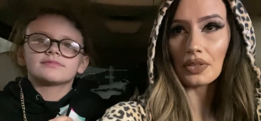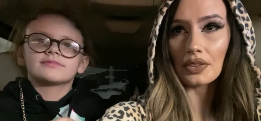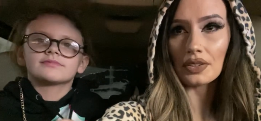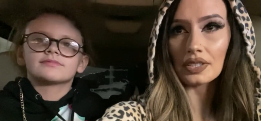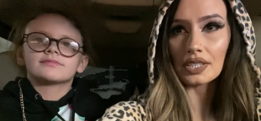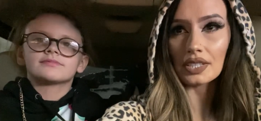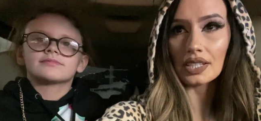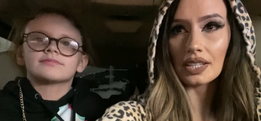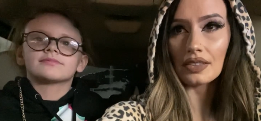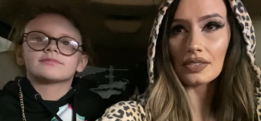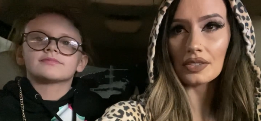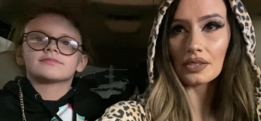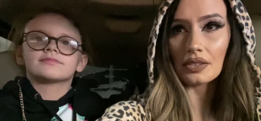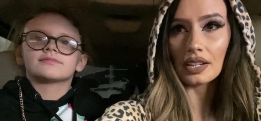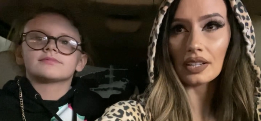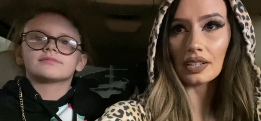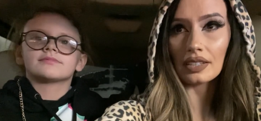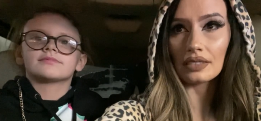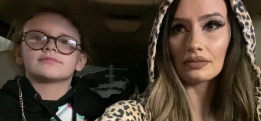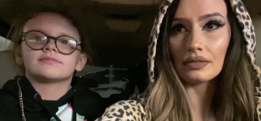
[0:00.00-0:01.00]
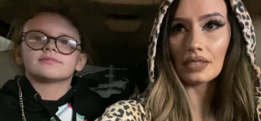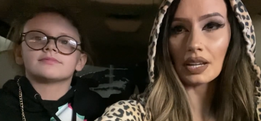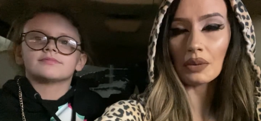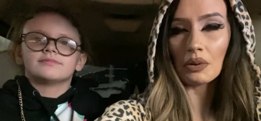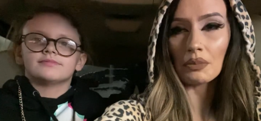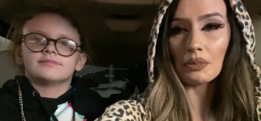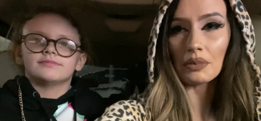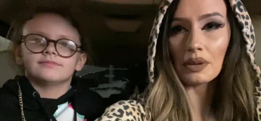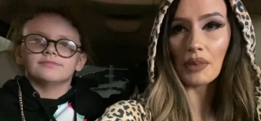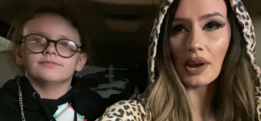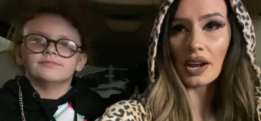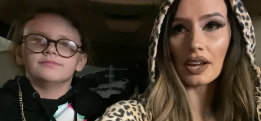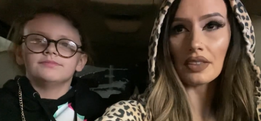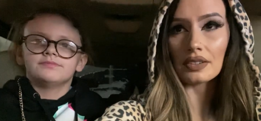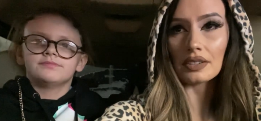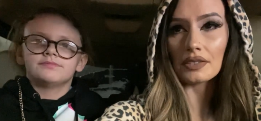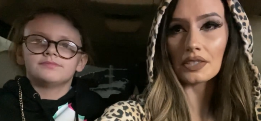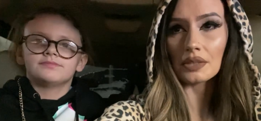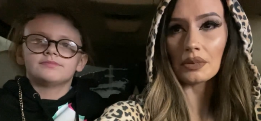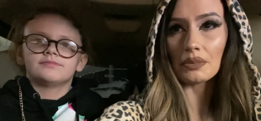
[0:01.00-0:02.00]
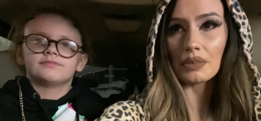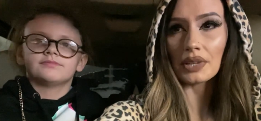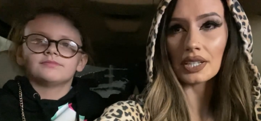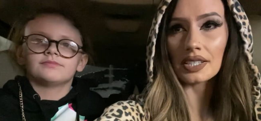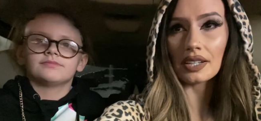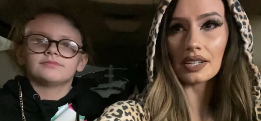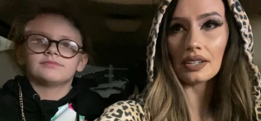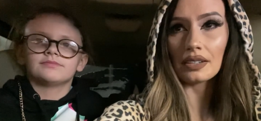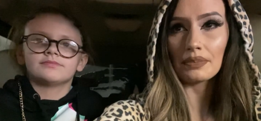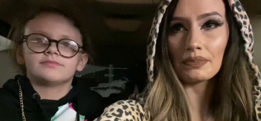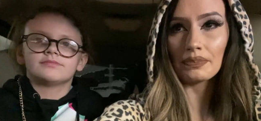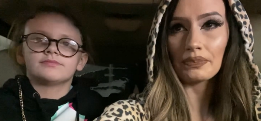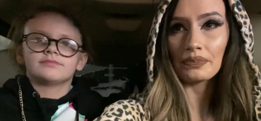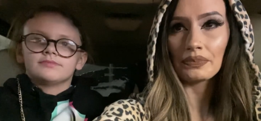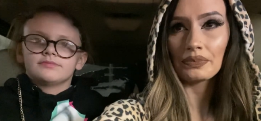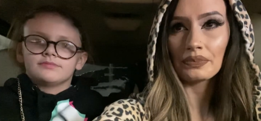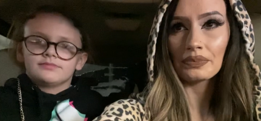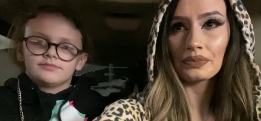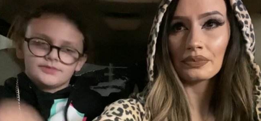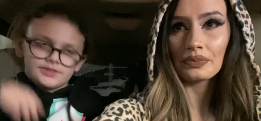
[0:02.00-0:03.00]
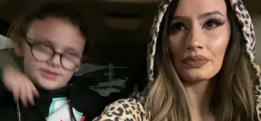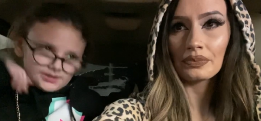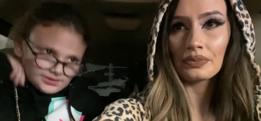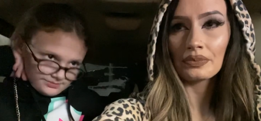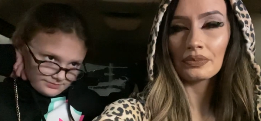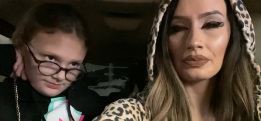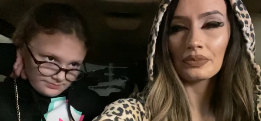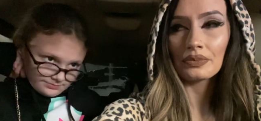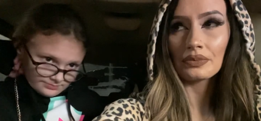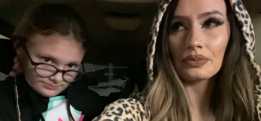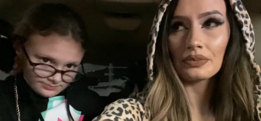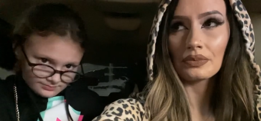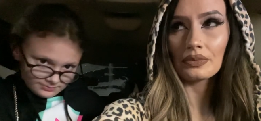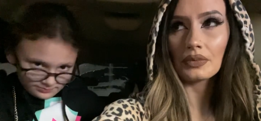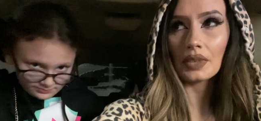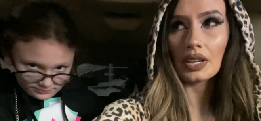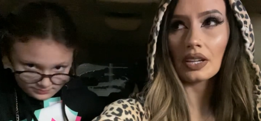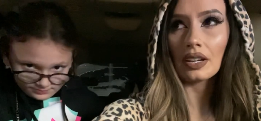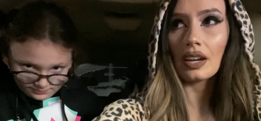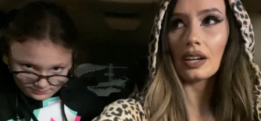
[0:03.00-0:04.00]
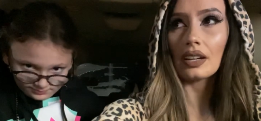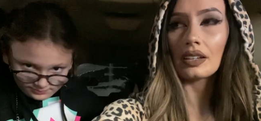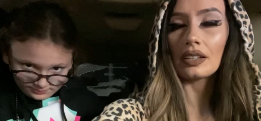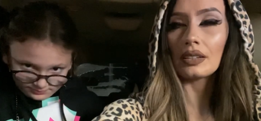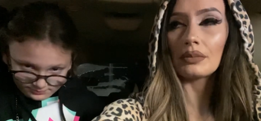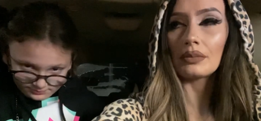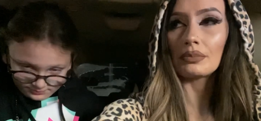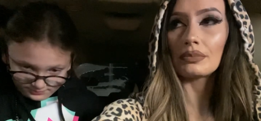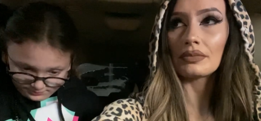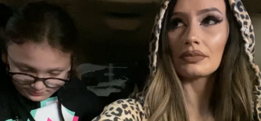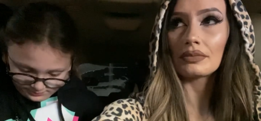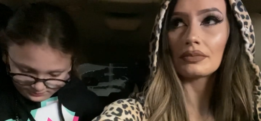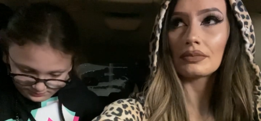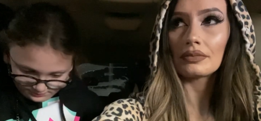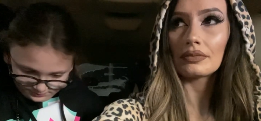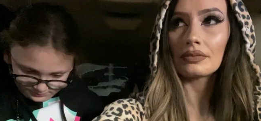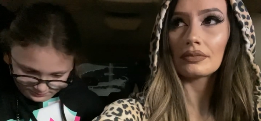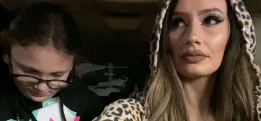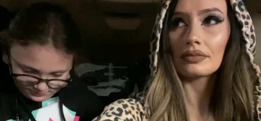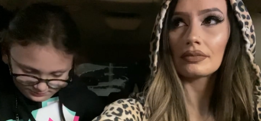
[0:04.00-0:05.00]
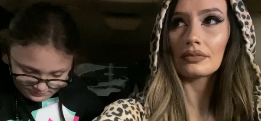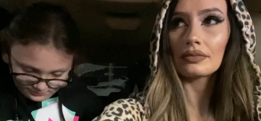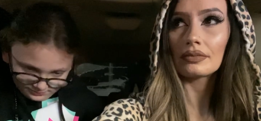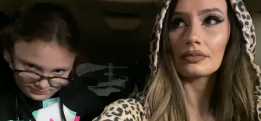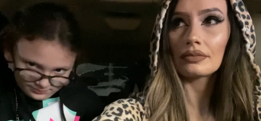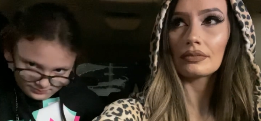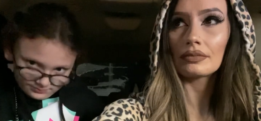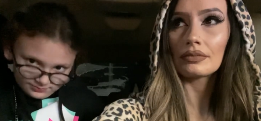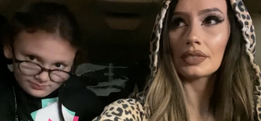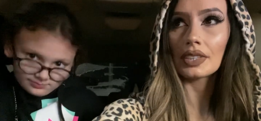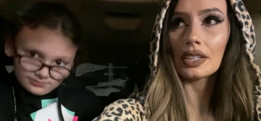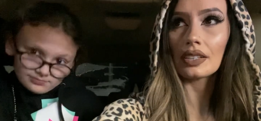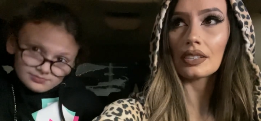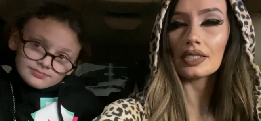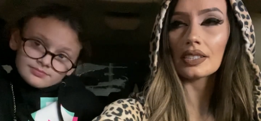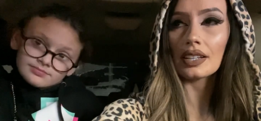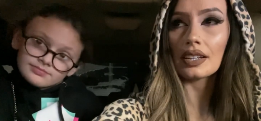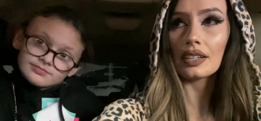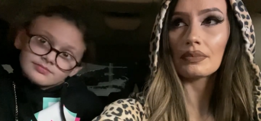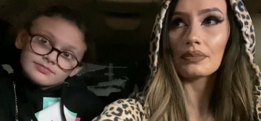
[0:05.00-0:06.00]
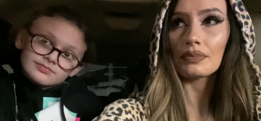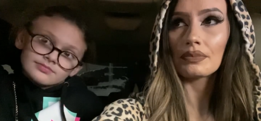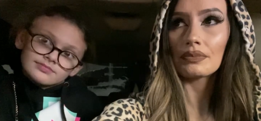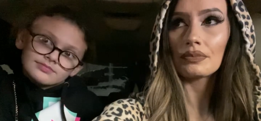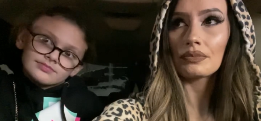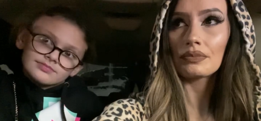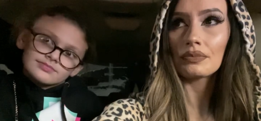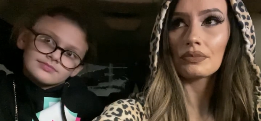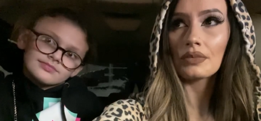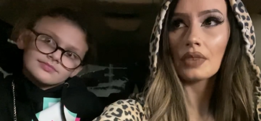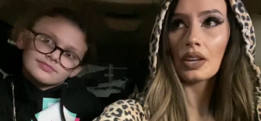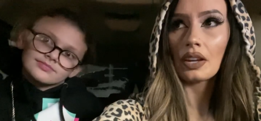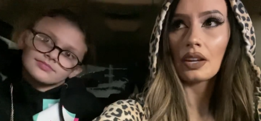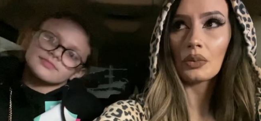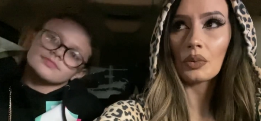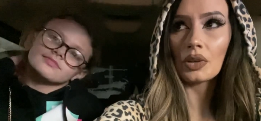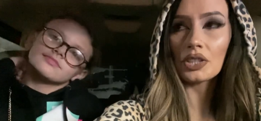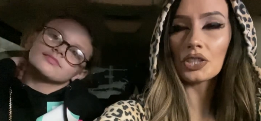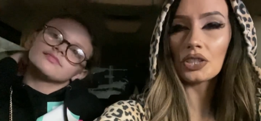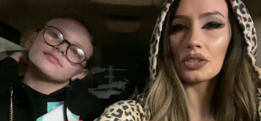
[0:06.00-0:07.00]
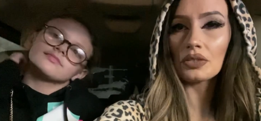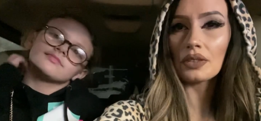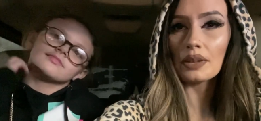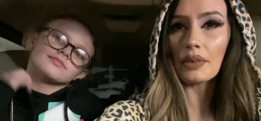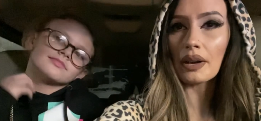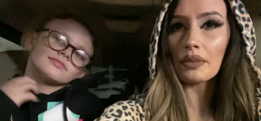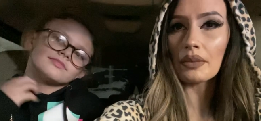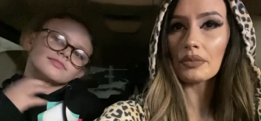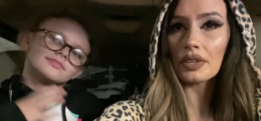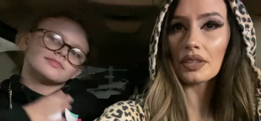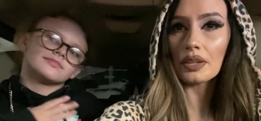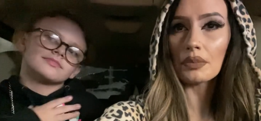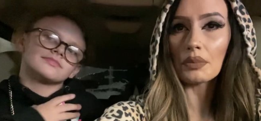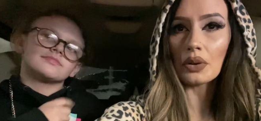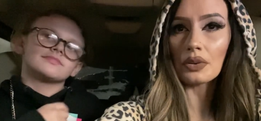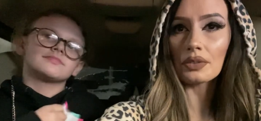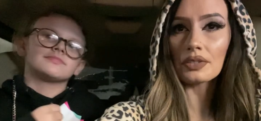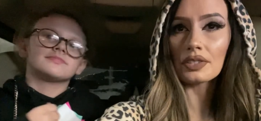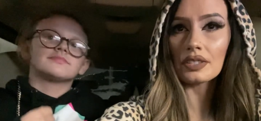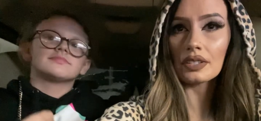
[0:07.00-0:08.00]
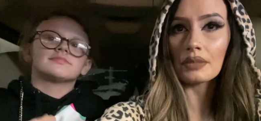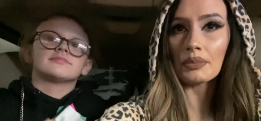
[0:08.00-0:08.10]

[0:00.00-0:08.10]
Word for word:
Speaker 1: their teeth, so they, they won't be bothered if someone picks on them? Yeah. Um, what was I going to say? What do you remember the most